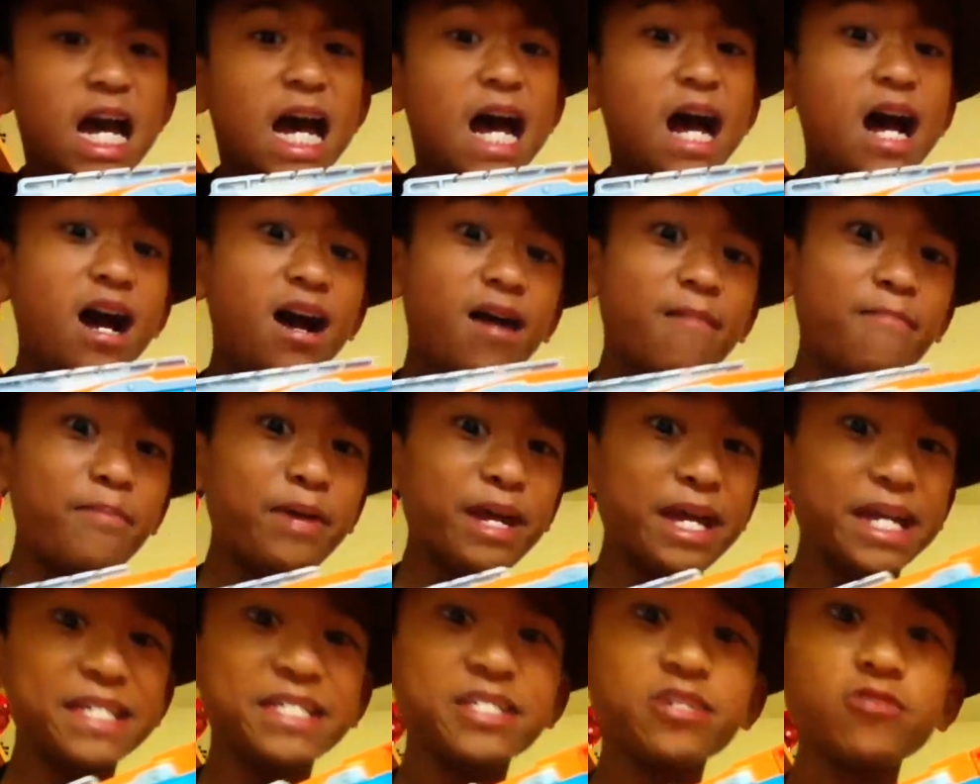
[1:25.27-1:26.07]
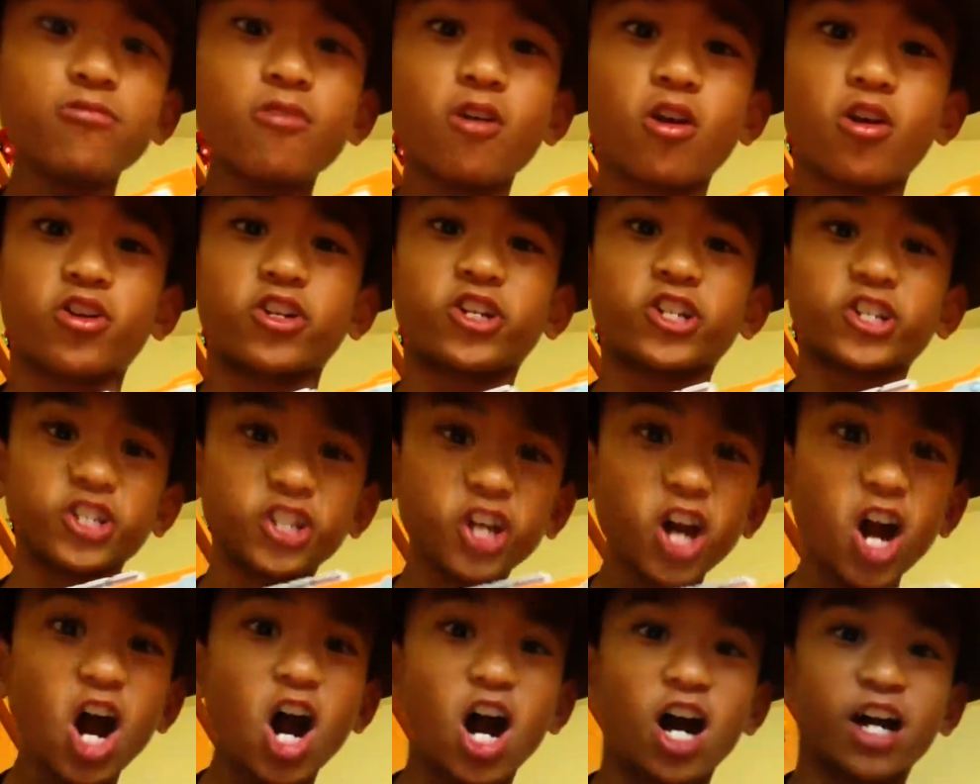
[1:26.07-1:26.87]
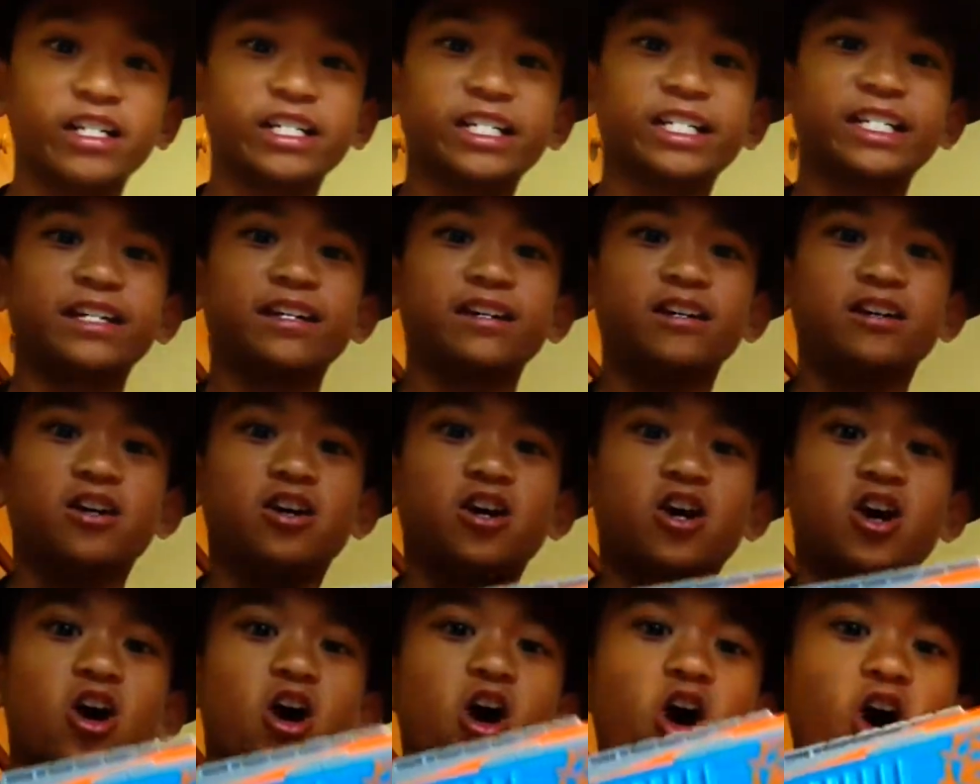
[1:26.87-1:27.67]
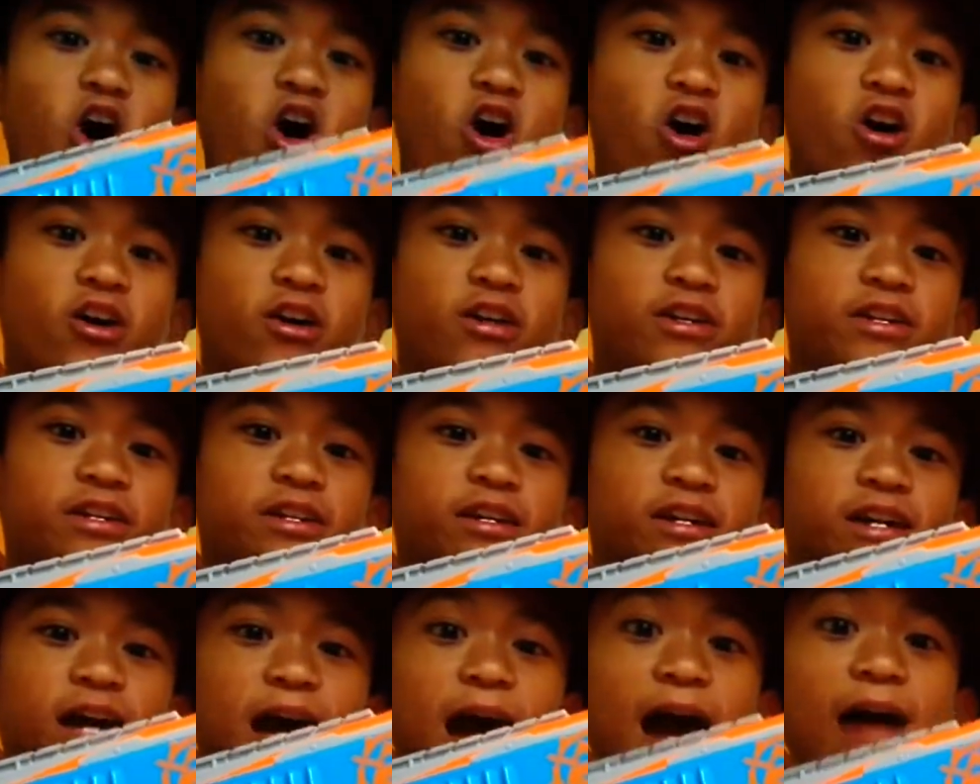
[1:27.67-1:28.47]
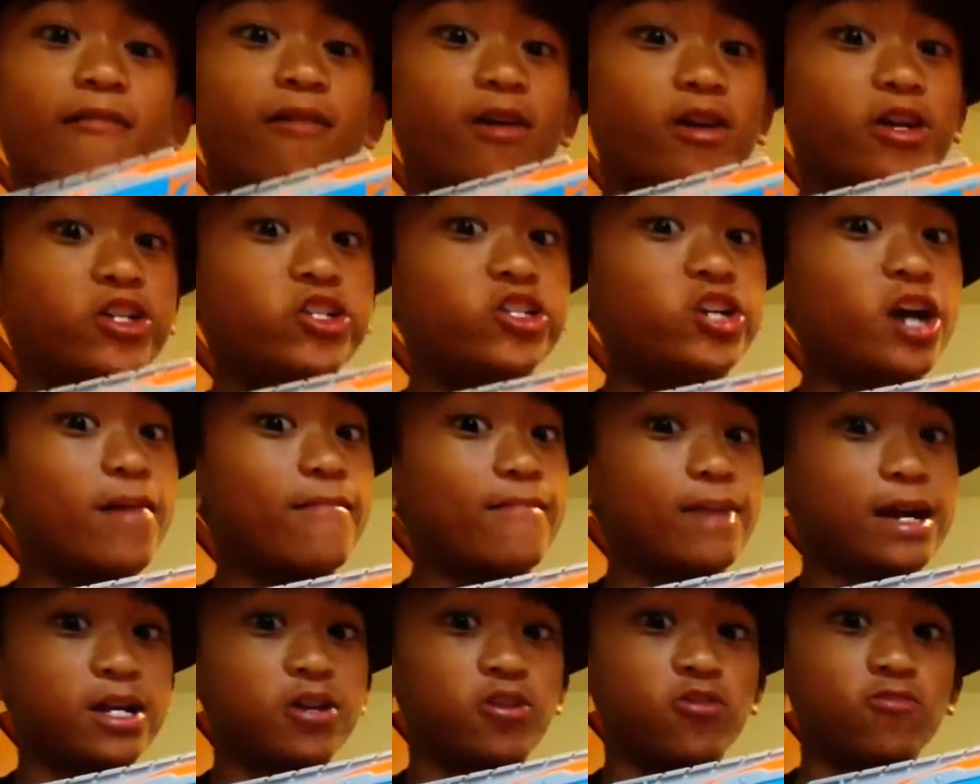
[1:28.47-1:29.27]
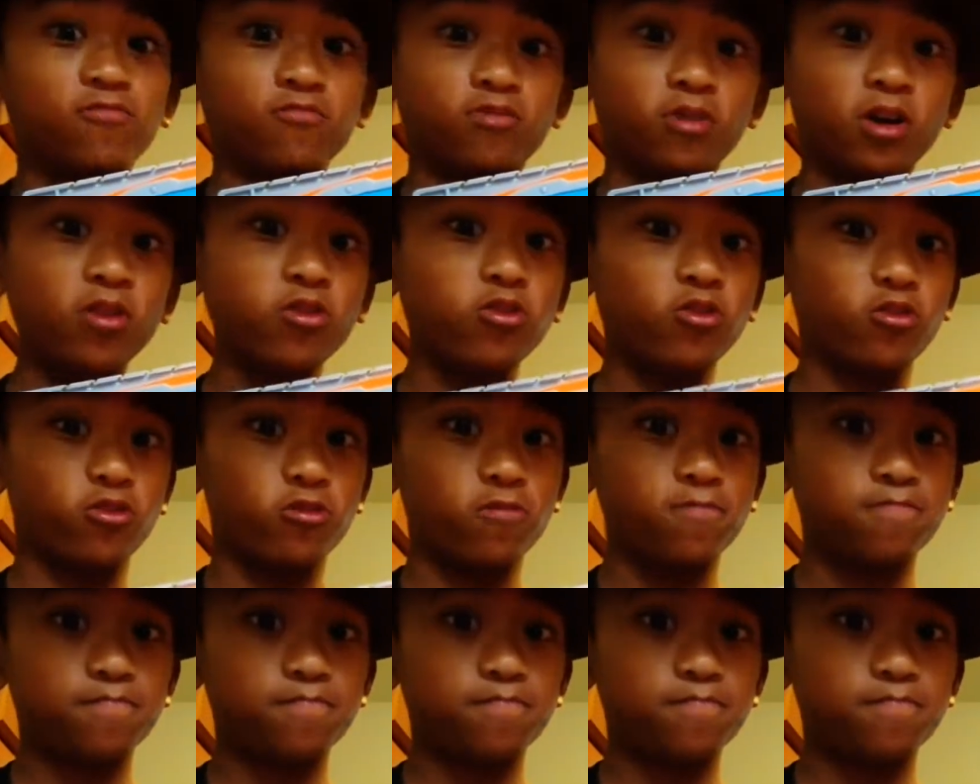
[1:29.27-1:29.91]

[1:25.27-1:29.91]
I bet you are shocked on how I shot my own brother.